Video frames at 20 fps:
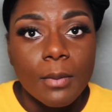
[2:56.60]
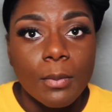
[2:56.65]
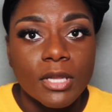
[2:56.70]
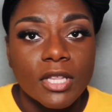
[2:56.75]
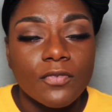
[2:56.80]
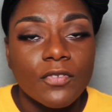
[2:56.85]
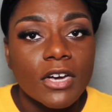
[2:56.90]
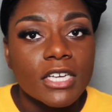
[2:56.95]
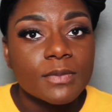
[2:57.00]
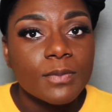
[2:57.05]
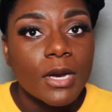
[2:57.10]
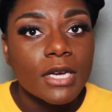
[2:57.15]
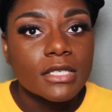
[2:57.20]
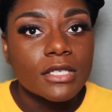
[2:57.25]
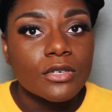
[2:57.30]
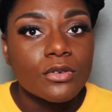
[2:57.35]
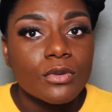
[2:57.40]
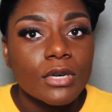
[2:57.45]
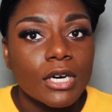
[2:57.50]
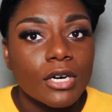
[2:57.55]
but the first
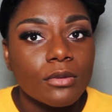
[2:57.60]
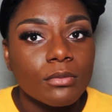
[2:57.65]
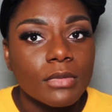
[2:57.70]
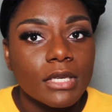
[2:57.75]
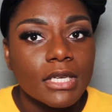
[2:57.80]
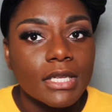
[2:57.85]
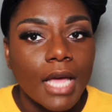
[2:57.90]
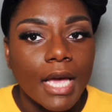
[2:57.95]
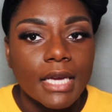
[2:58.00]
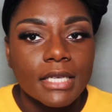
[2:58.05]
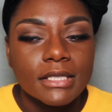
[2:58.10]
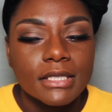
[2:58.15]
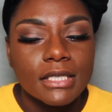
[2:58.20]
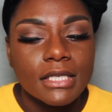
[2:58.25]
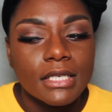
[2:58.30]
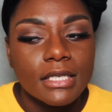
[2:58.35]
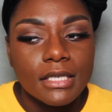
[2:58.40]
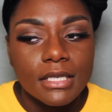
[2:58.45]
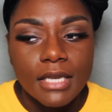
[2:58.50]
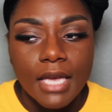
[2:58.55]
person who helped me, like,
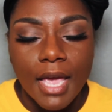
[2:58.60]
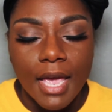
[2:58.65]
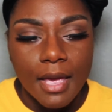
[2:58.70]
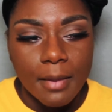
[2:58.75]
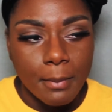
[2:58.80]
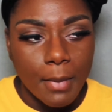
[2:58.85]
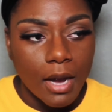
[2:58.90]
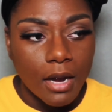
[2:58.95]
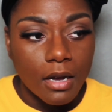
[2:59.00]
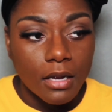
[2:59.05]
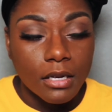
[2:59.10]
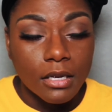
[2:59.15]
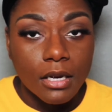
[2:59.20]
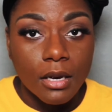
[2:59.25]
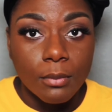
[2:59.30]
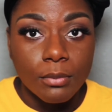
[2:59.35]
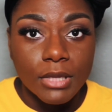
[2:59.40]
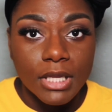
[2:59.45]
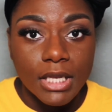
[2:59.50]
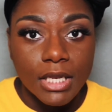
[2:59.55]
she had my color
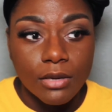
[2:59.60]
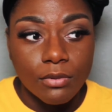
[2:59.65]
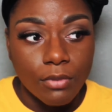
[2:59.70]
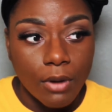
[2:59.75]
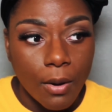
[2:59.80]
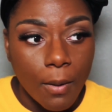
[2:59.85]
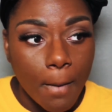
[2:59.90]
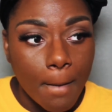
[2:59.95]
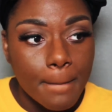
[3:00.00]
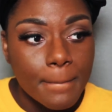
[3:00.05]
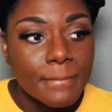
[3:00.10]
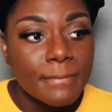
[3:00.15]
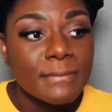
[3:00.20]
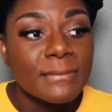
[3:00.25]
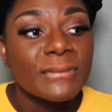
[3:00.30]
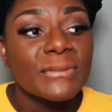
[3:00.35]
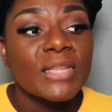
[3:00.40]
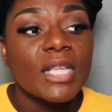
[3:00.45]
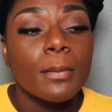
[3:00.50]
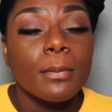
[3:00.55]
completely wrong.
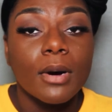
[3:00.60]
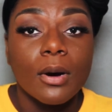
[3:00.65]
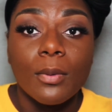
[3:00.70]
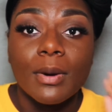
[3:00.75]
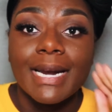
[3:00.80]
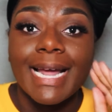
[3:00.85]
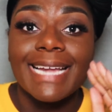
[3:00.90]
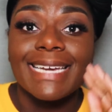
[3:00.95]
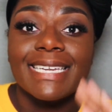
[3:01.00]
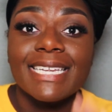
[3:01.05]
But what I